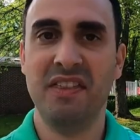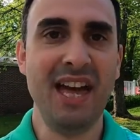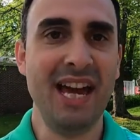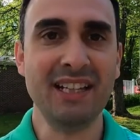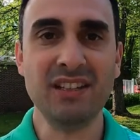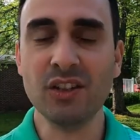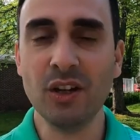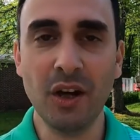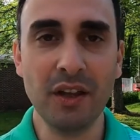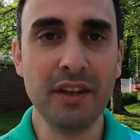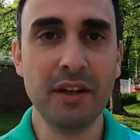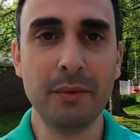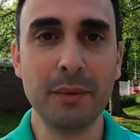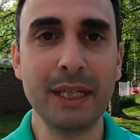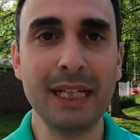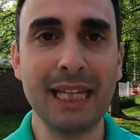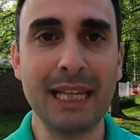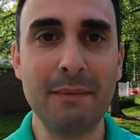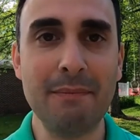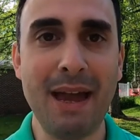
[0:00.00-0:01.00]
That's all that
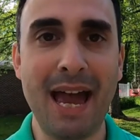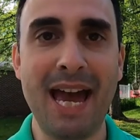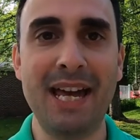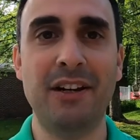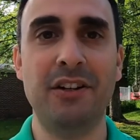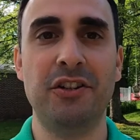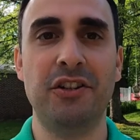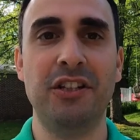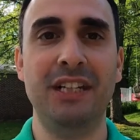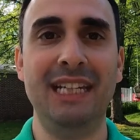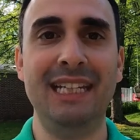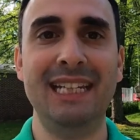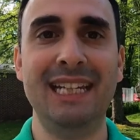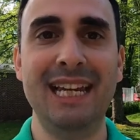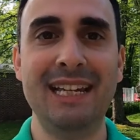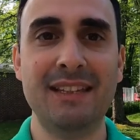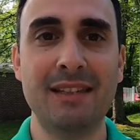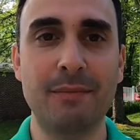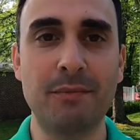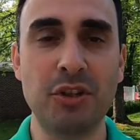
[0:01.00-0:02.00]
really matters. You need to
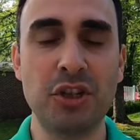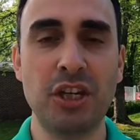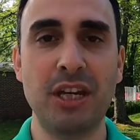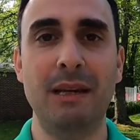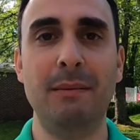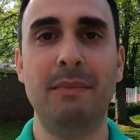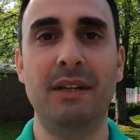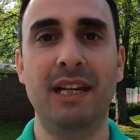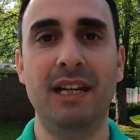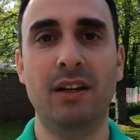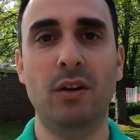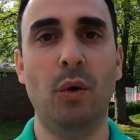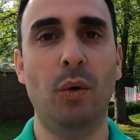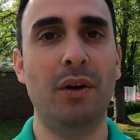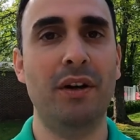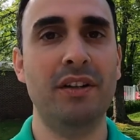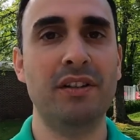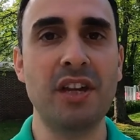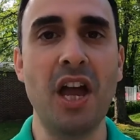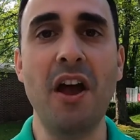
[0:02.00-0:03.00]
get some cheap
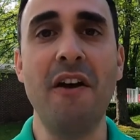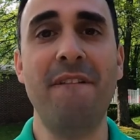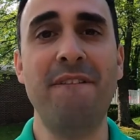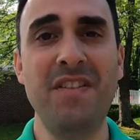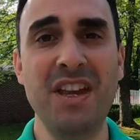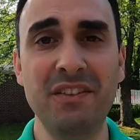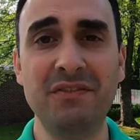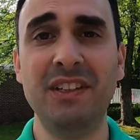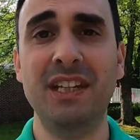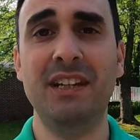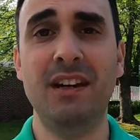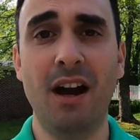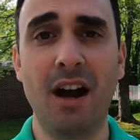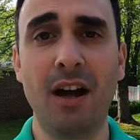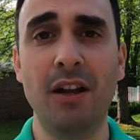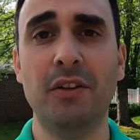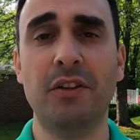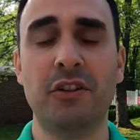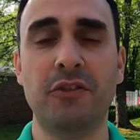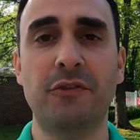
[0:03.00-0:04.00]
decoys,
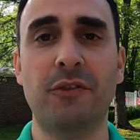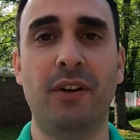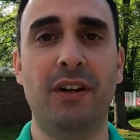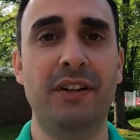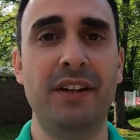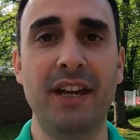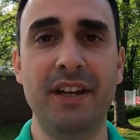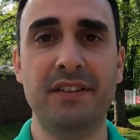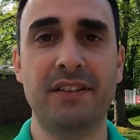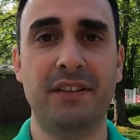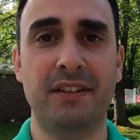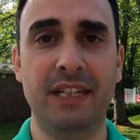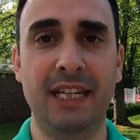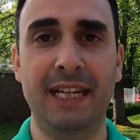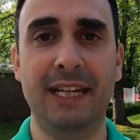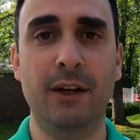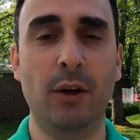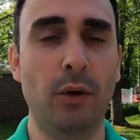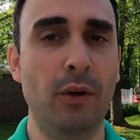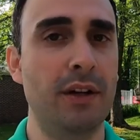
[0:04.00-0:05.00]
$50 for a dozen
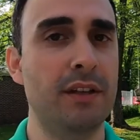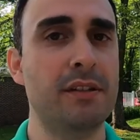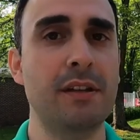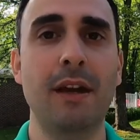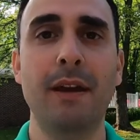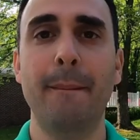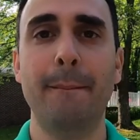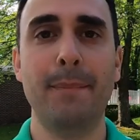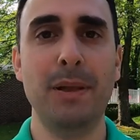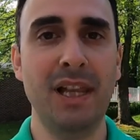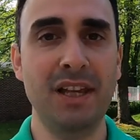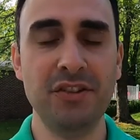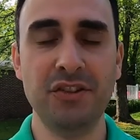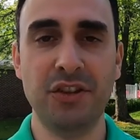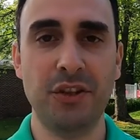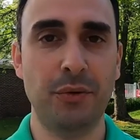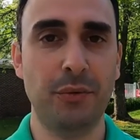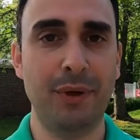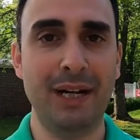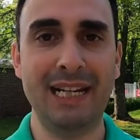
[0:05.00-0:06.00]
decoys,
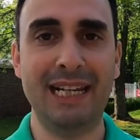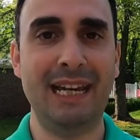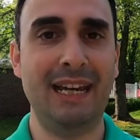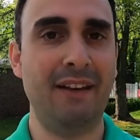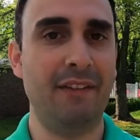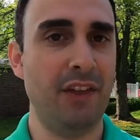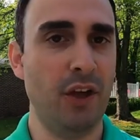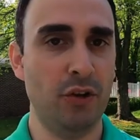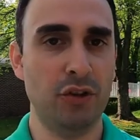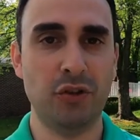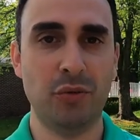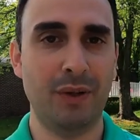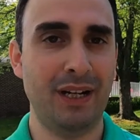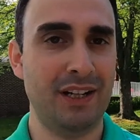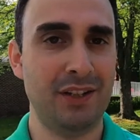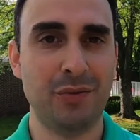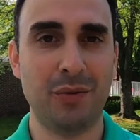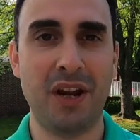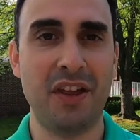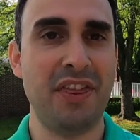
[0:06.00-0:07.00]
plus the rigging. Those
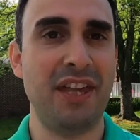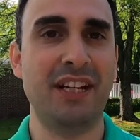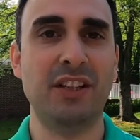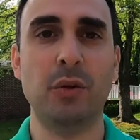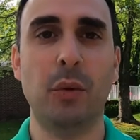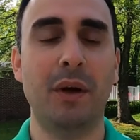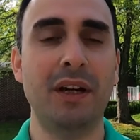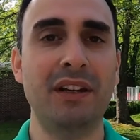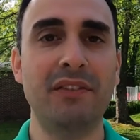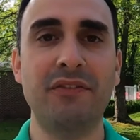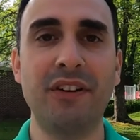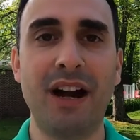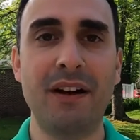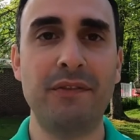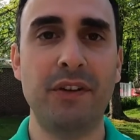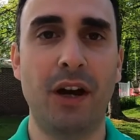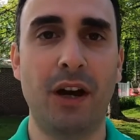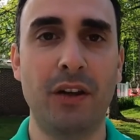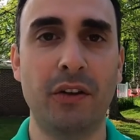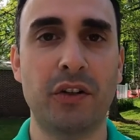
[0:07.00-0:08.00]
rigs were, I think,
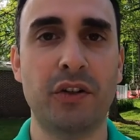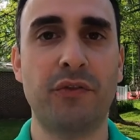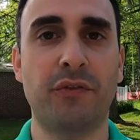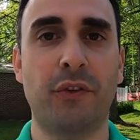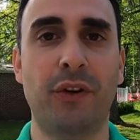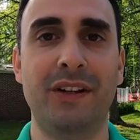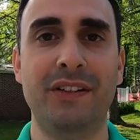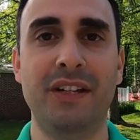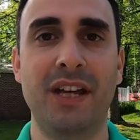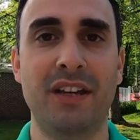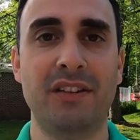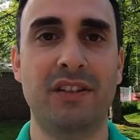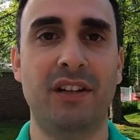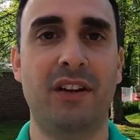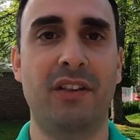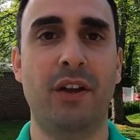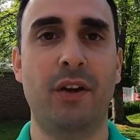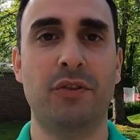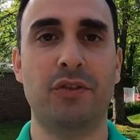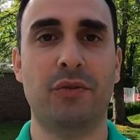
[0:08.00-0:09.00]
$25 for a
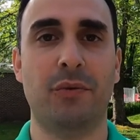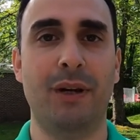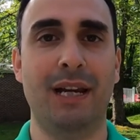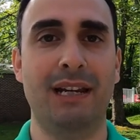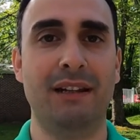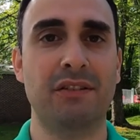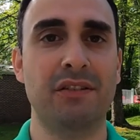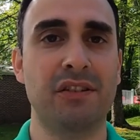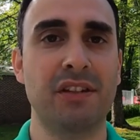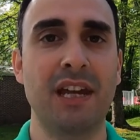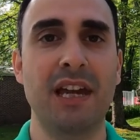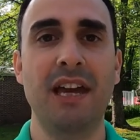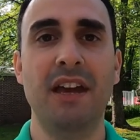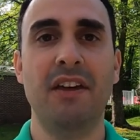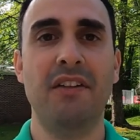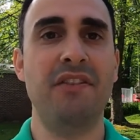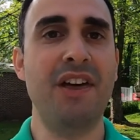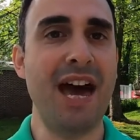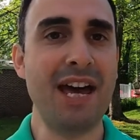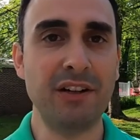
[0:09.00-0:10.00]
dozen of those rigs.
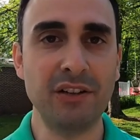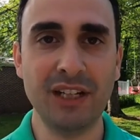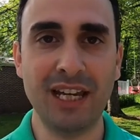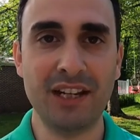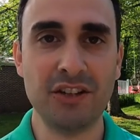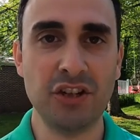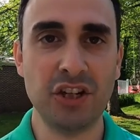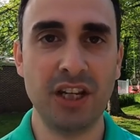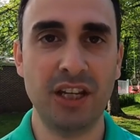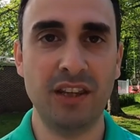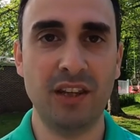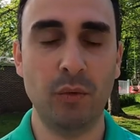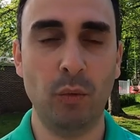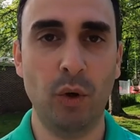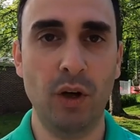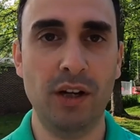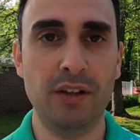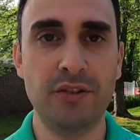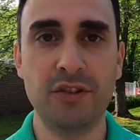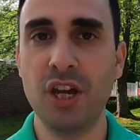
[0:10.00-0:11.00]
That'll get you in the
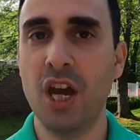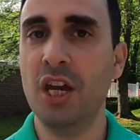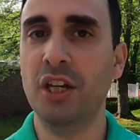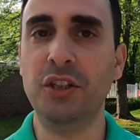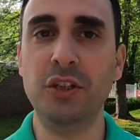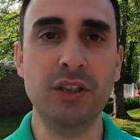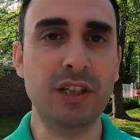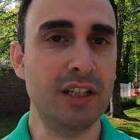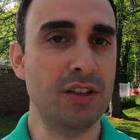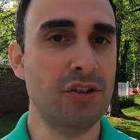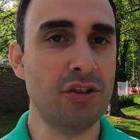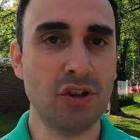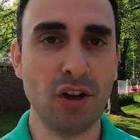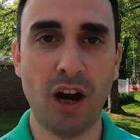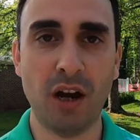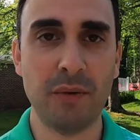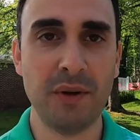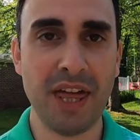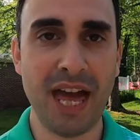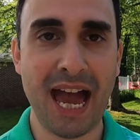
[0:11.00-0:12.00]
woods. You can
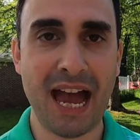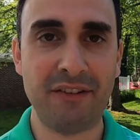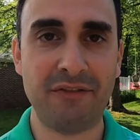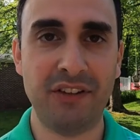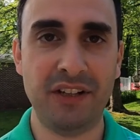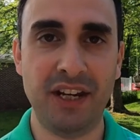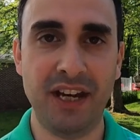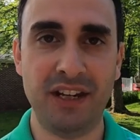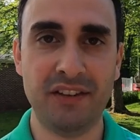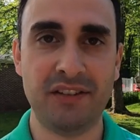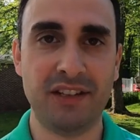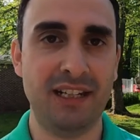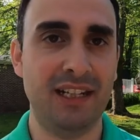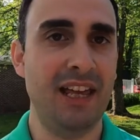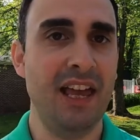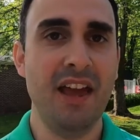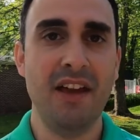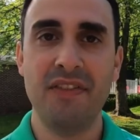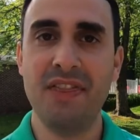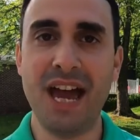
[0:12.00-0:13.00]
start with half a
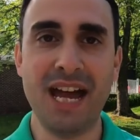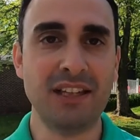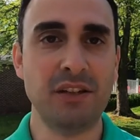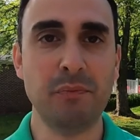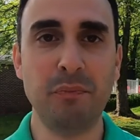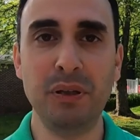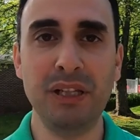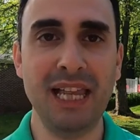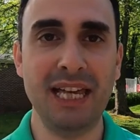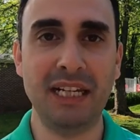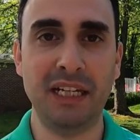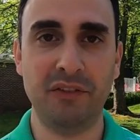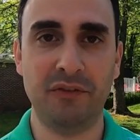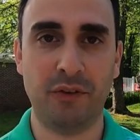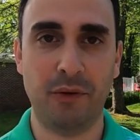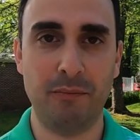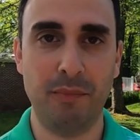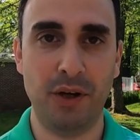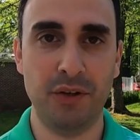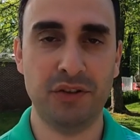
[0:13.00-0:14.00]
dozen. That's plenty
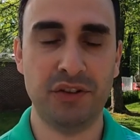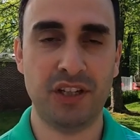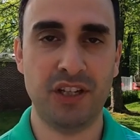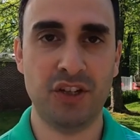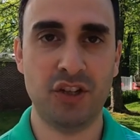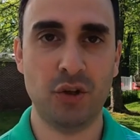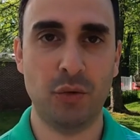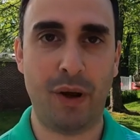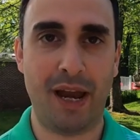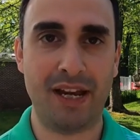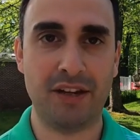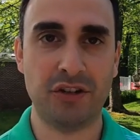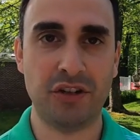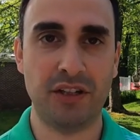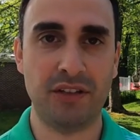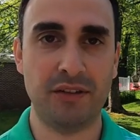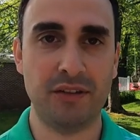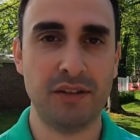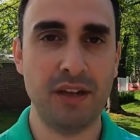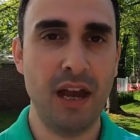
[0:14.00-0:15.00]
for most
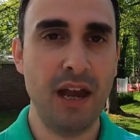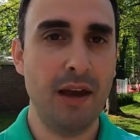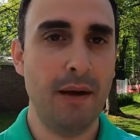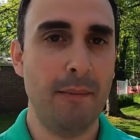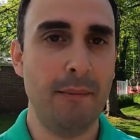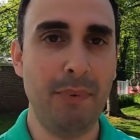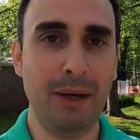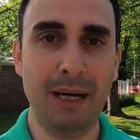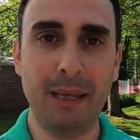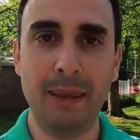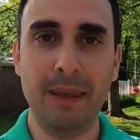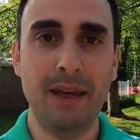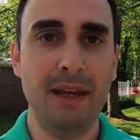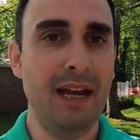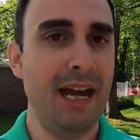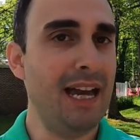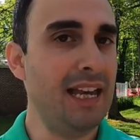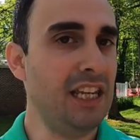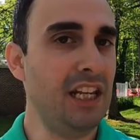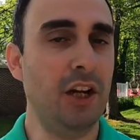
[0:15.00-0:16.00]
situations, but
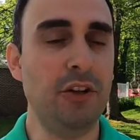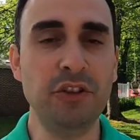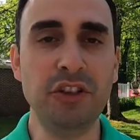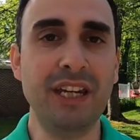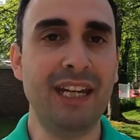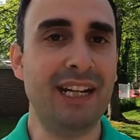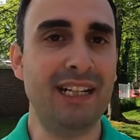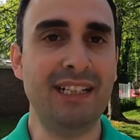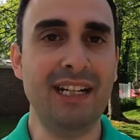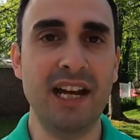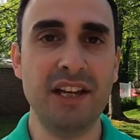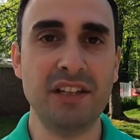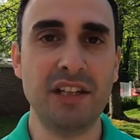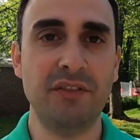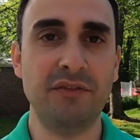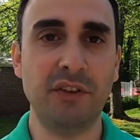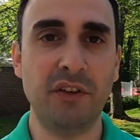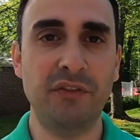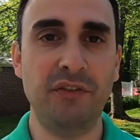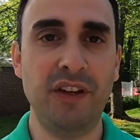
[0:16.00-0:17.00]
you know, you get a
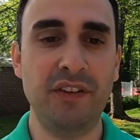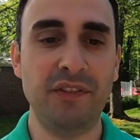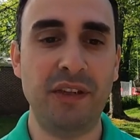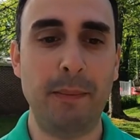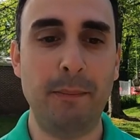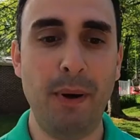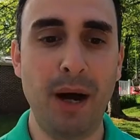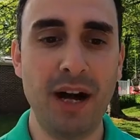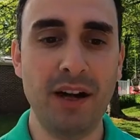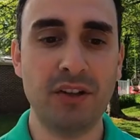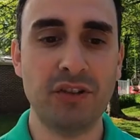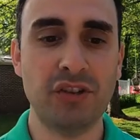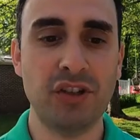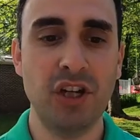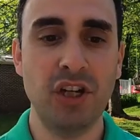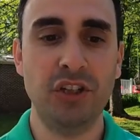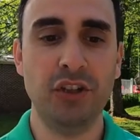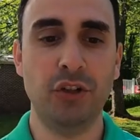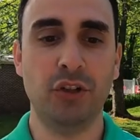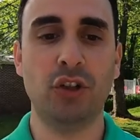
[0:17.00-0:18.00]
dozen for 50
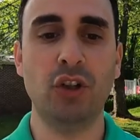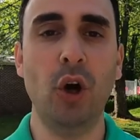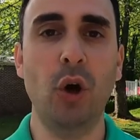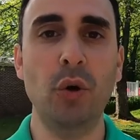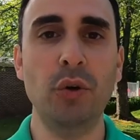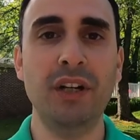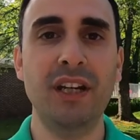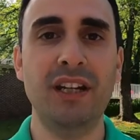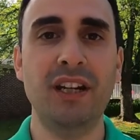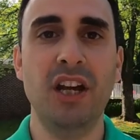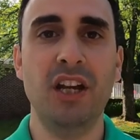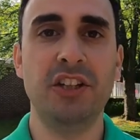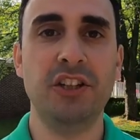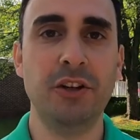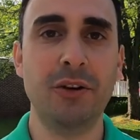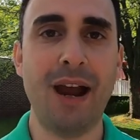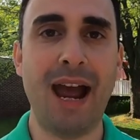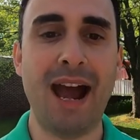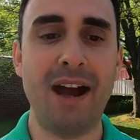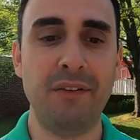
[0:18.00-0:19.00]
bucks, you're golden,
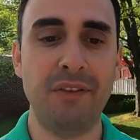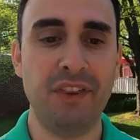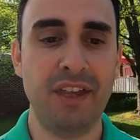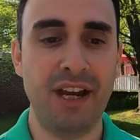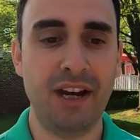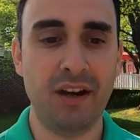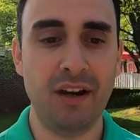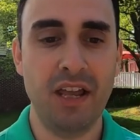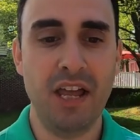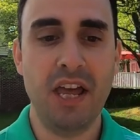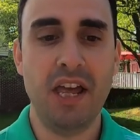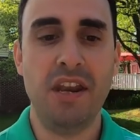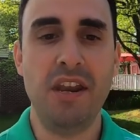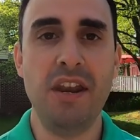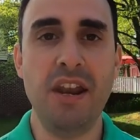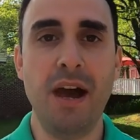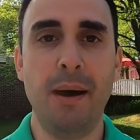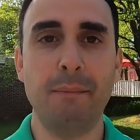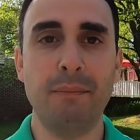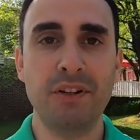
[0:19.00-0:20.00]
you're out there.
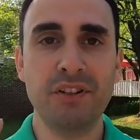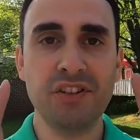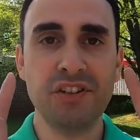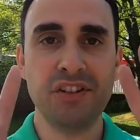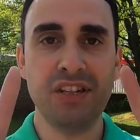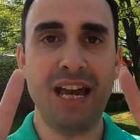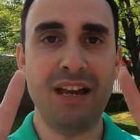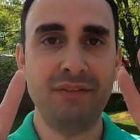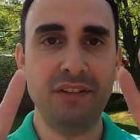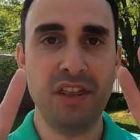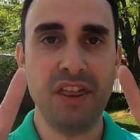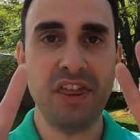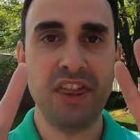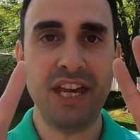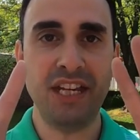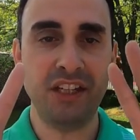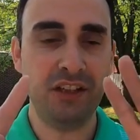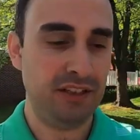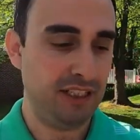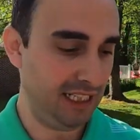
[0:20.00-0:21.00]
Number seven
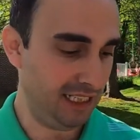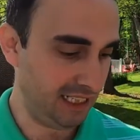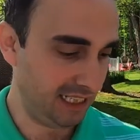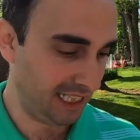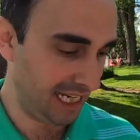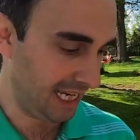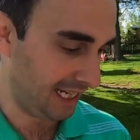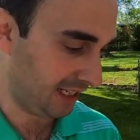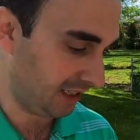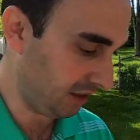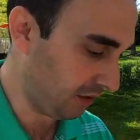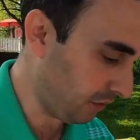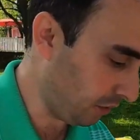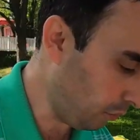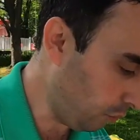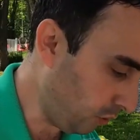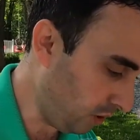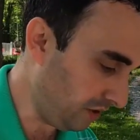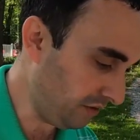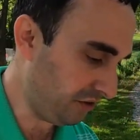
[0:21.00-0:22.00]
thing you need to get into
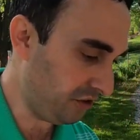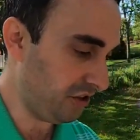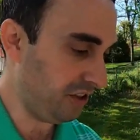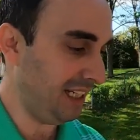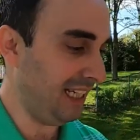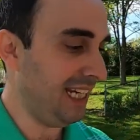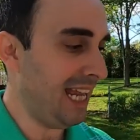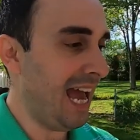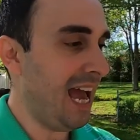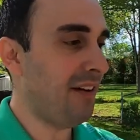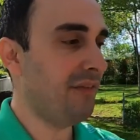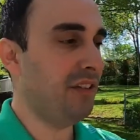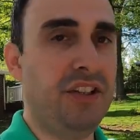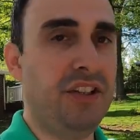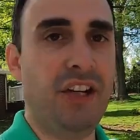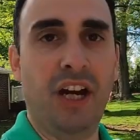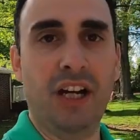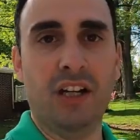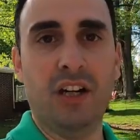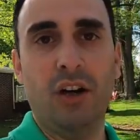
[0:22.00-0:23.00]
the woods, you need to
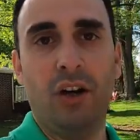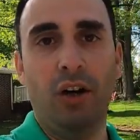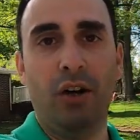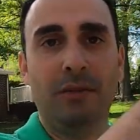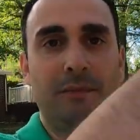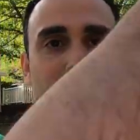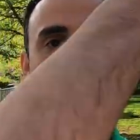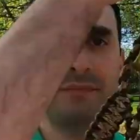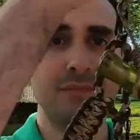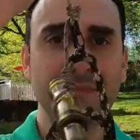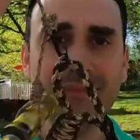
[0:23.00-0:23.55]
a duck call.